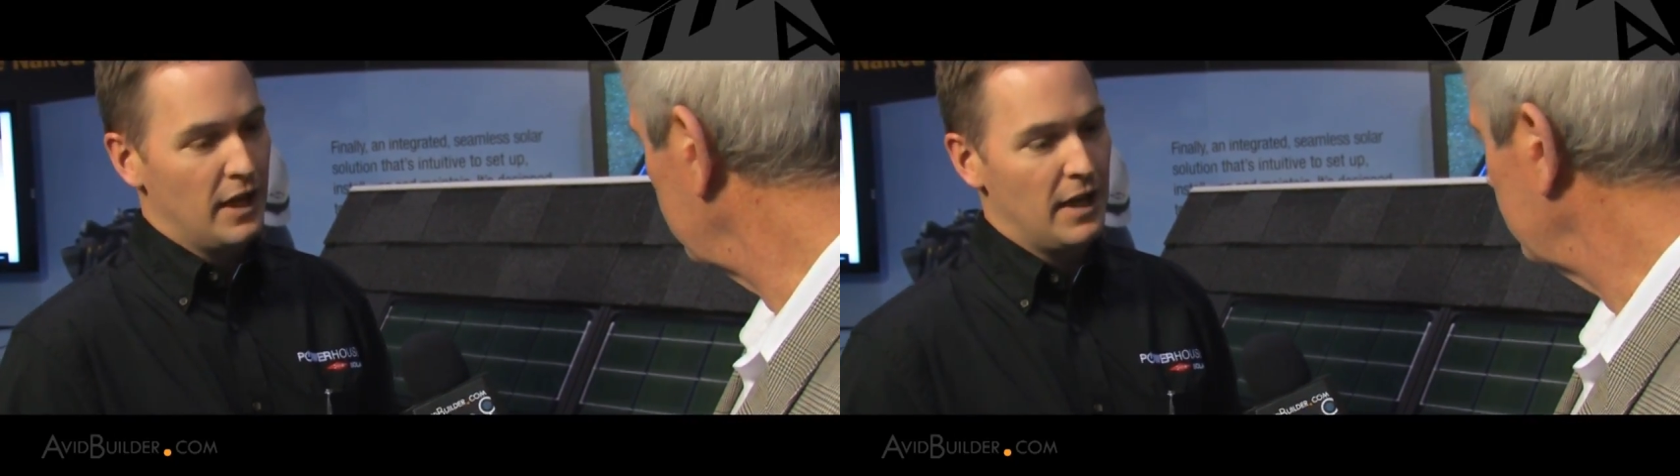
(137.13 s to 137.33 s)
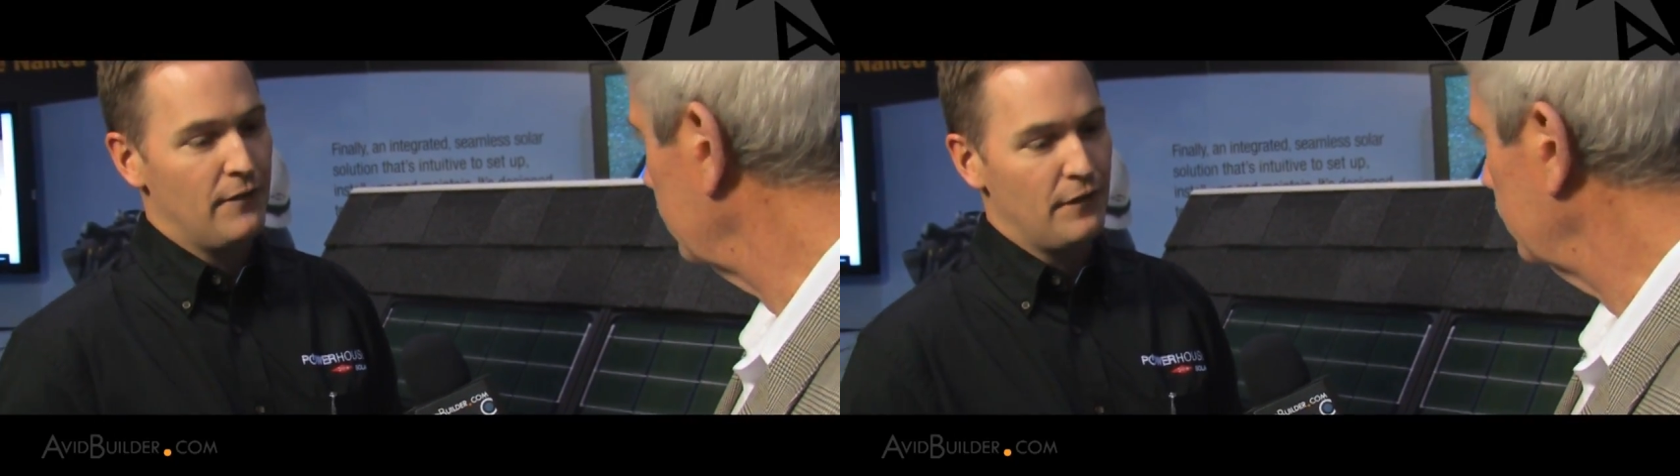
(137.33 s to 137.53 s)

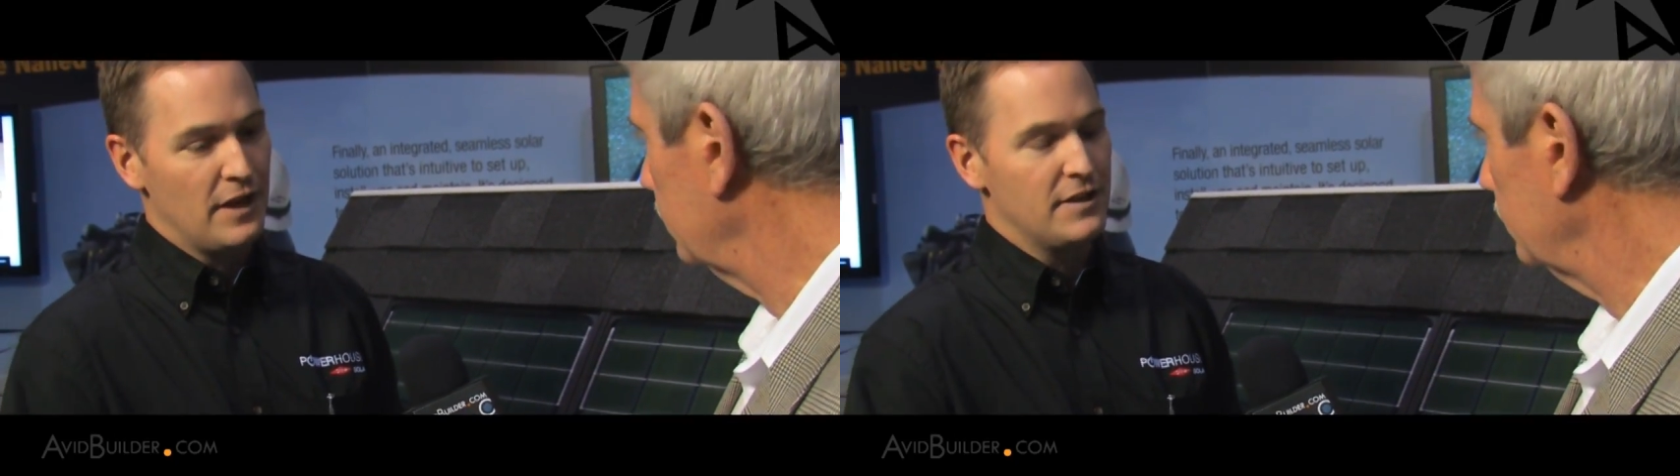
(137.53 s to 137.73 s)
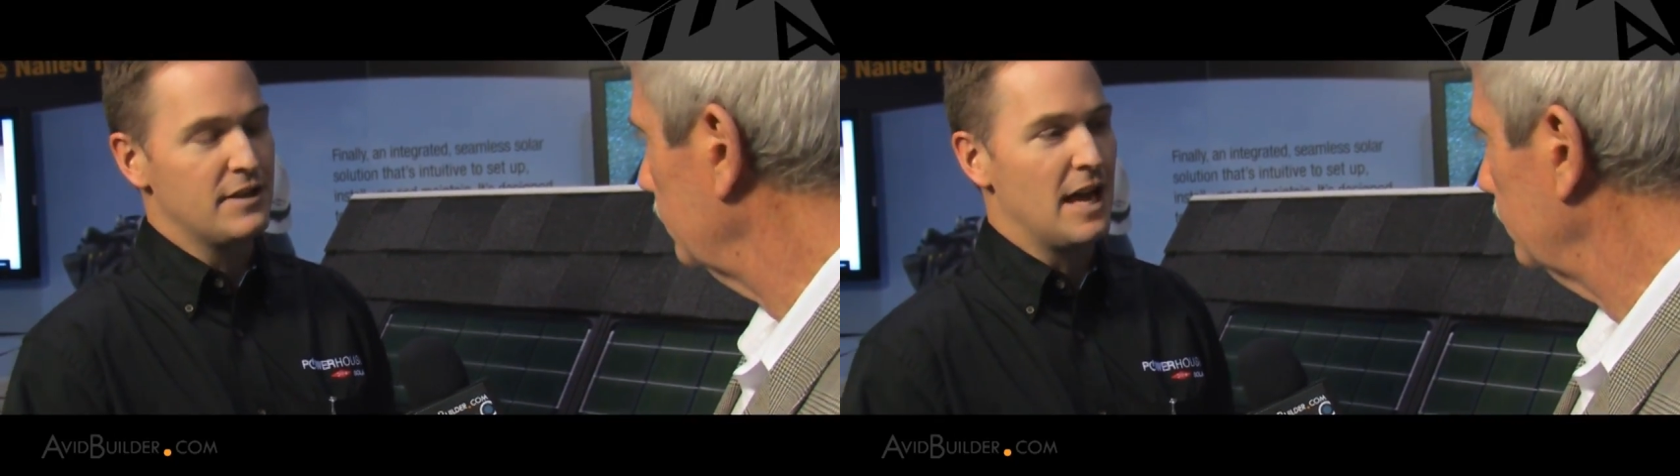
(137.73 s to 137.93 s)
he
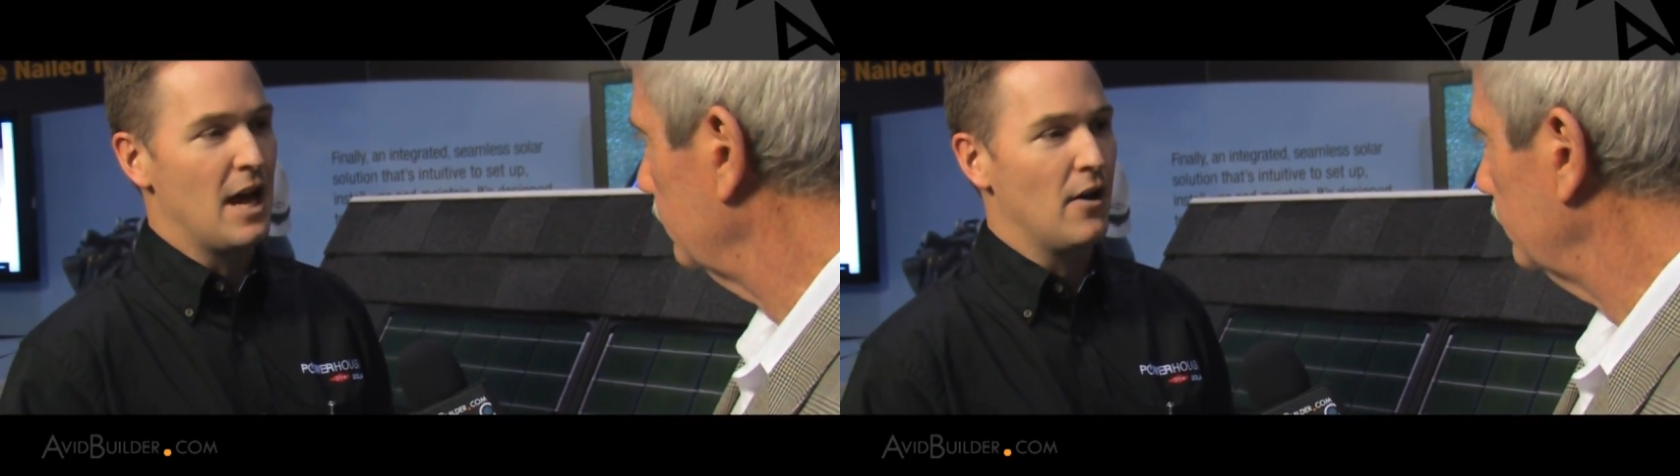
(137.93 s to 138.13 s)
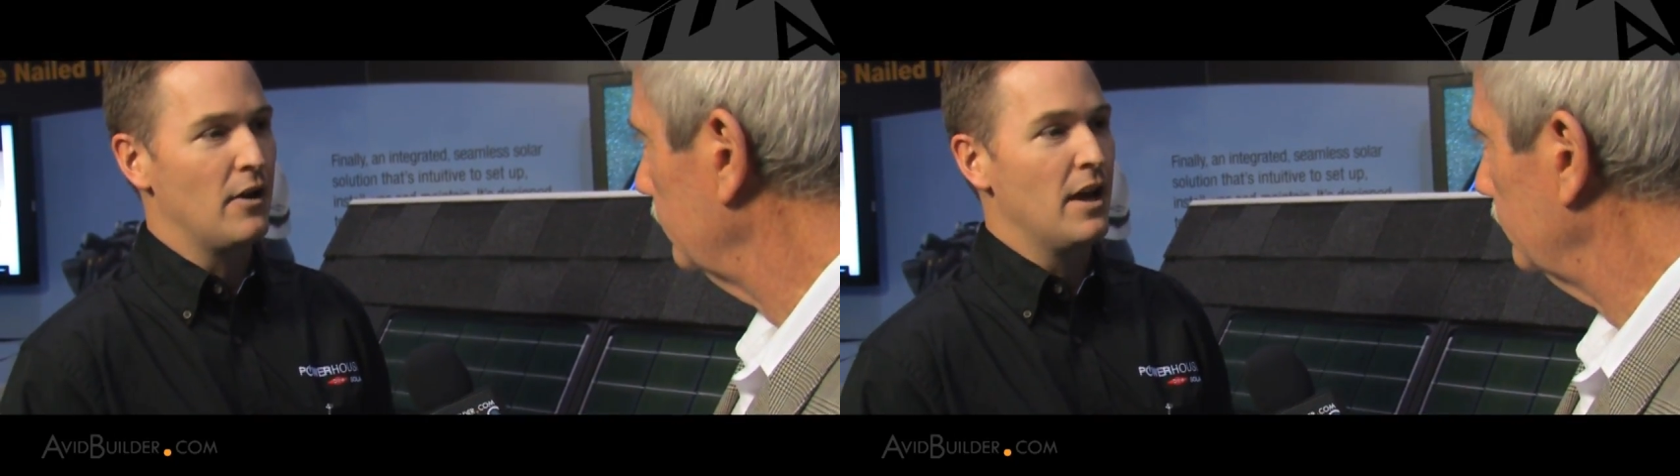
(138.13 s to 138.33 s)
feeds
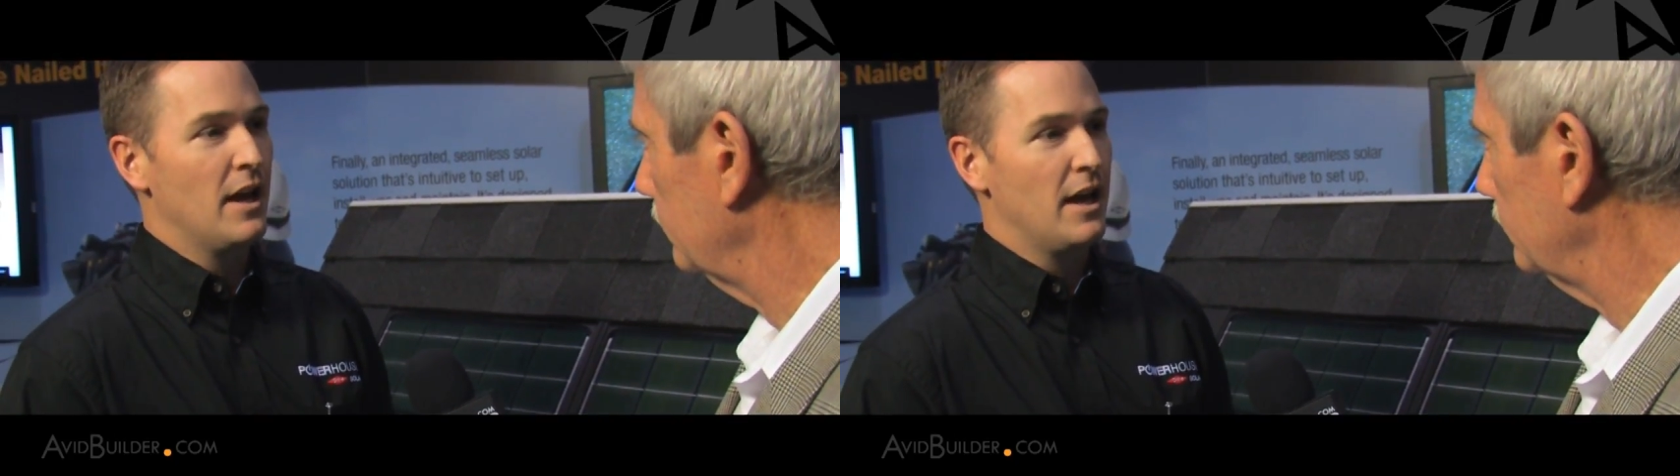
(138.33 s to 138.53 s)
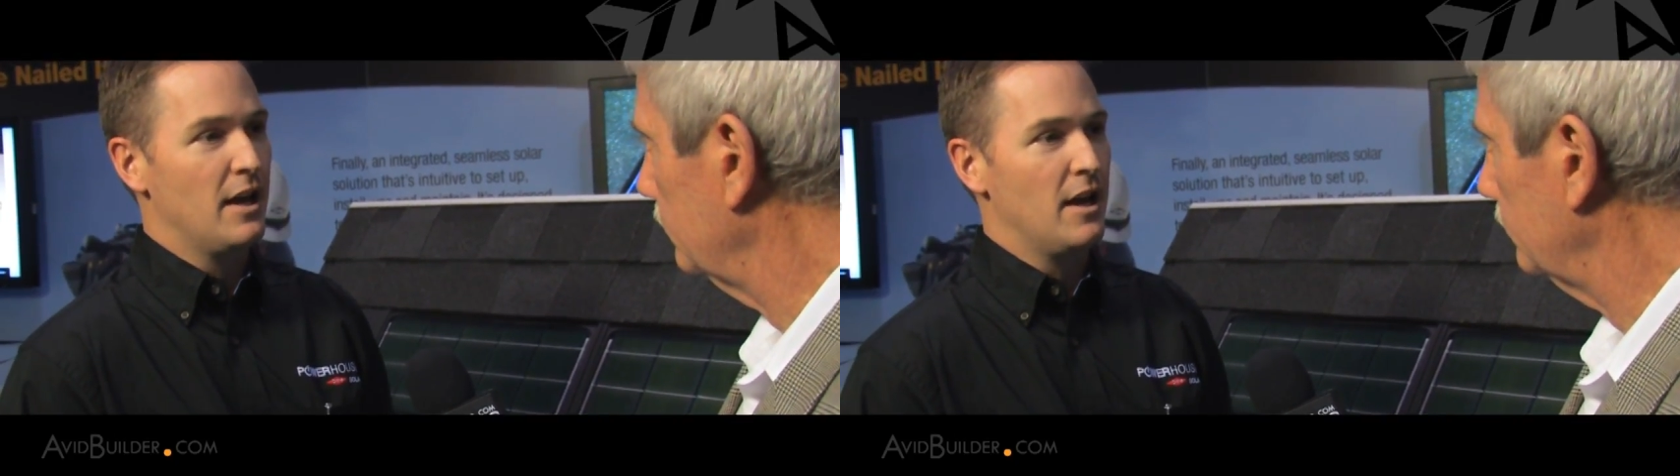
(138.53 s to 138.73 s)
down a,